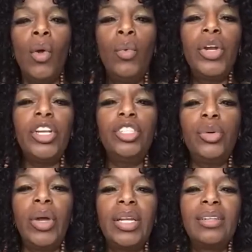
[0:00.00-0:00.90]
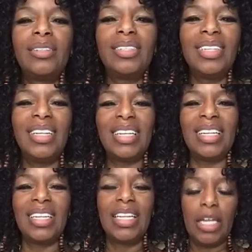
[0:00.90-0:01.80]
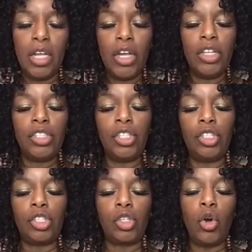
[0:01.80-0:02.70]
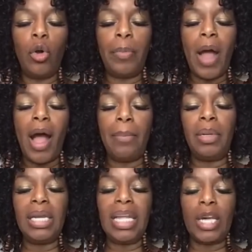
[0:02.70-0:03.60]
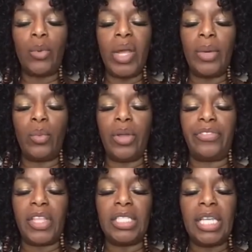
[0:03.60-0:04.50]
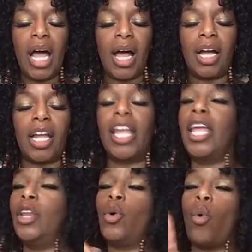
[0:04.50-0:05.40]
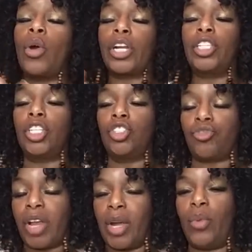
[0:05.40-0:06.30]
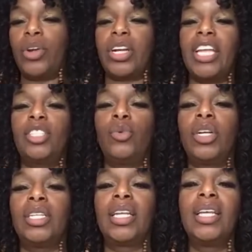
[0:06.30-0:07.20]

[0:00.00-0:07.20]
What are you doing? To scoop up liquid with the tongue in order to drink. What are they doing?